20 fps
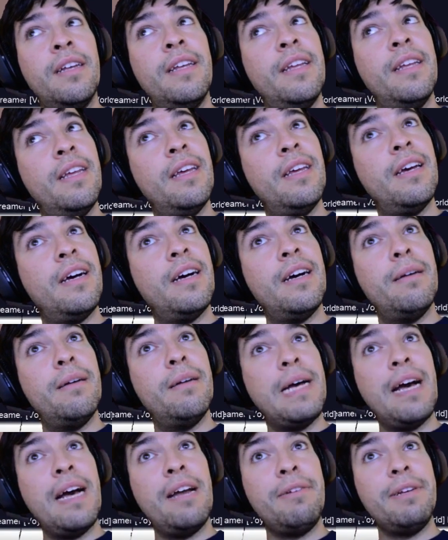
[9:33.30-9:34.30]
But
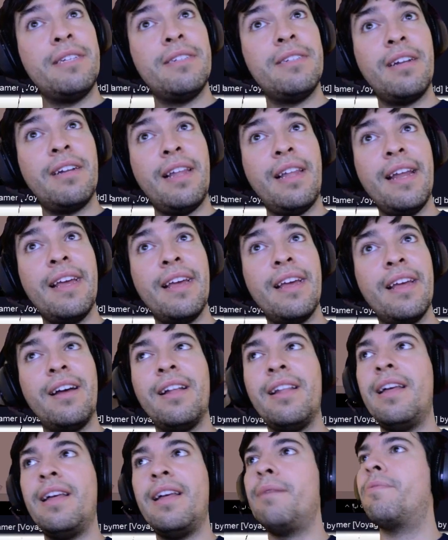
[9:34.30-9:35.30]
how do we start lighting it
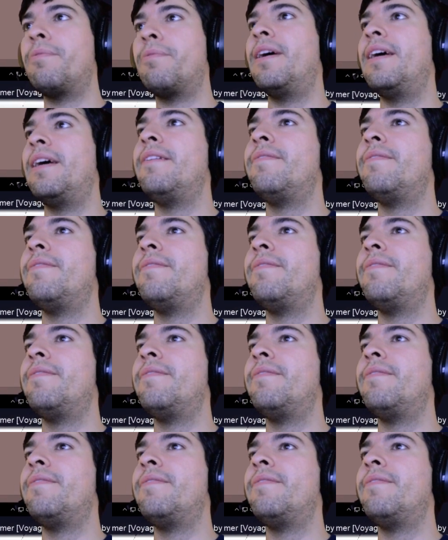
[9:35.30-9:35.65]
all up, right?